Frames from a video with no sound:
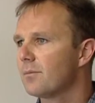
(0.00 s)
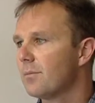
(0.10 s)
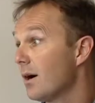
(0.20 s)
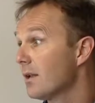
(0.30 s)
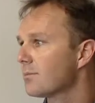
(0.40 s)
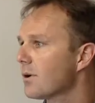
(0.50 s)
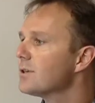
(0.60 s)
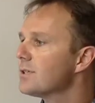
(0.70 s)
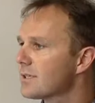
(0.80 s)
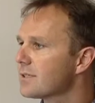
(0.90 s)
pilot
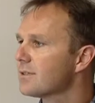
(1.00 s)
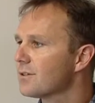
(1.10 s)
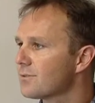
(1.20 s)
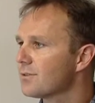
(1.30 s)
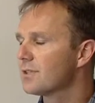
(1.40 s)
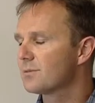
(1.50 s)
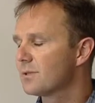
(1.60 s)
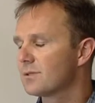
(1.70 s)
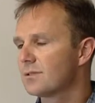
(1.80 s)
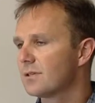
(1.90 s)
projects in those arenas,
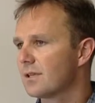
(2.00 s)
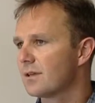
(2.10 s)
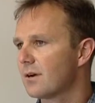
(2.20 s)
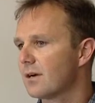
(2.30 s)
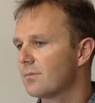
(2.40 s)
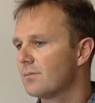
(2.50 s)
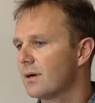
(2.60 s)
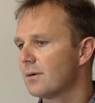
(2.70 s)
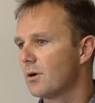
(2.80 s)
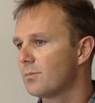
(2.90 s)
but certainly there are
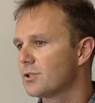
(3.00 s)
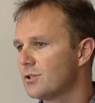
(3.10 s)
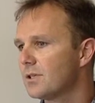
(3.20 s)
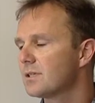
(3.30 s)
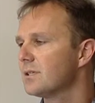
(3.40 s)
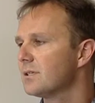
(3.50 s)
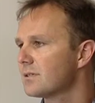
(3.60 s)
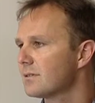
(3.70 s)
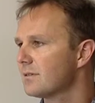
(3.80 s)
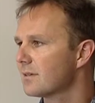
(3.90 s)
opportunities
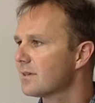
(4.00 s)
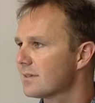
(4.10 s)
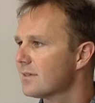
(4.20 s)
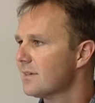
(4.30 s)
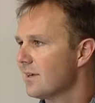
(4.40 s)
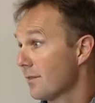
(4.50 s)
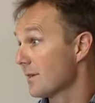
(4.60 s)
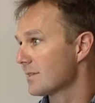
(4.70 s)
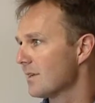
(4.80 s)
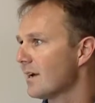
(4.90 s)
to look at
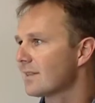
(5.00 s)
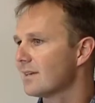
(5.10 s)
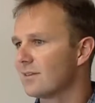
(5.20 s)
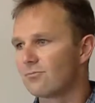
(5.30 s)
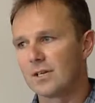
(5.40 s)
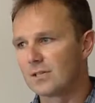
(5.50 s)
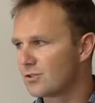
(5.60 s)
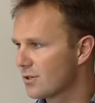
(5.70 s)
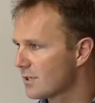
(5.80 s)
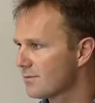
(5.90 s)
things like that.
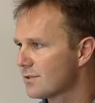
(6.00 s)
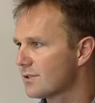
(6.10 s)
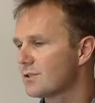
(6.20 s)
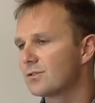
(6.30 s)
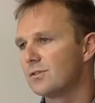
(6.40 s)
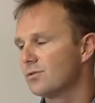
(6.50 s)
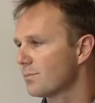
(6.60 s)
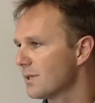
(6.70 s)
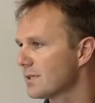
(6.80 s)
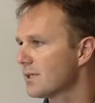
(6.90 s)
Reconstructive surgery,
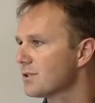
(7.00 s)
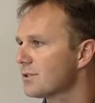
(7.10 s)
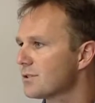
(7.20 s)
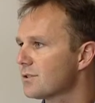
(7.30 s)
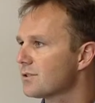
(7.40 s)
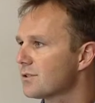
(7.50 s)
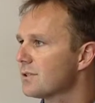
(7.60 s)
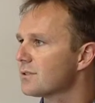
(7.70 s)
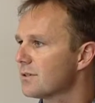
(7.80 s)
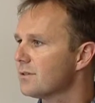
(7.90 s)
augmentation surgery,
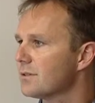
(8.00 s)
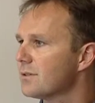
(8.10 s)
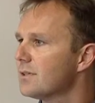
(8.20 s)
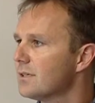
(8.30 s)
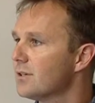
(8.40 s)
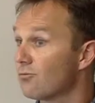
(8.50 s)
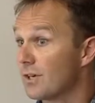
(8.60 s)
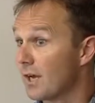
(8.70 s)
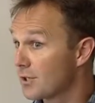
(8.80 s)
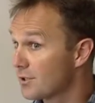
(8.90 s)
and so on.
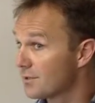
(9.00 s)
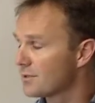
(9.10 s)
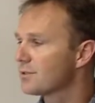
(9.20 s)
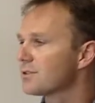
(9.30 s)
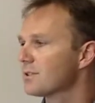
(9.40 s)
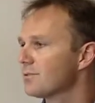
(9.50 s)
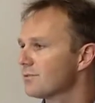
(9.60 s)
Reduction surgery